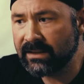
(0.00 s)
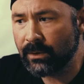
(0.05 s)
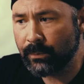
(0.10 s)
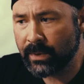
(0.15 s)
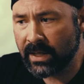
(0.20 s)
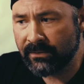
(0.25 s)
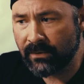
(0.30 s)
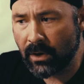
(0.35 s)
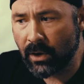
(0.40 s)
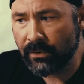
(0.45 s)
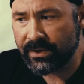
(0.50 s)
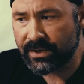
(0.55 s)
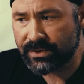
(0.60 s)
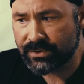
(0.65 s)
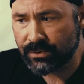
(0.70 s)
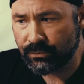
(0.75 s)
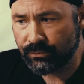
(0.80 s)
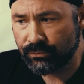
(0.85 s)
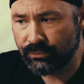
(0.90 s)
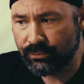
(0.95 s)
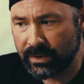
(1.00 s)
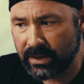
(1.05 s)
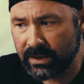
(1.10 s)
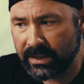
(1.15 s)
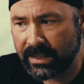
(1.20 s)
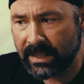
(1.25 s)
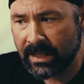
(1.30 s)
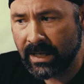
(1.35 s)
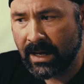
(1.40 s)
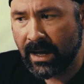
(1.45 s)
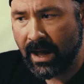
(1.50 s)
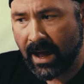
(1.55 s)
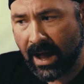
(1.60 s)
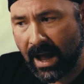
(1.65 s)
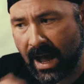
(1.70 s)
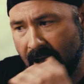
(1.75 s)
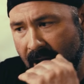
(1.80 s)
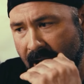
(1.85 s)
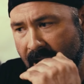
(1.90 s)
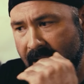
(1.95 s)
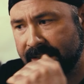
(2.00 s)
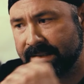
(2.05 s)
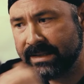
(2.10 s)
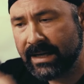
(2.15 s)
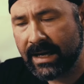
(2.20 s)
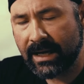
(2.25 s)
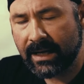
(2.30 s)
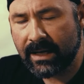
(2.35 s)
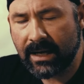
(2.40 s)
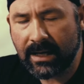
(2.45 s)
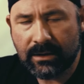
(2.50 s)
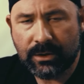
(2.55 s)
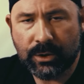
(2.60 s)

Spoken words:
that we have all this really high-tech,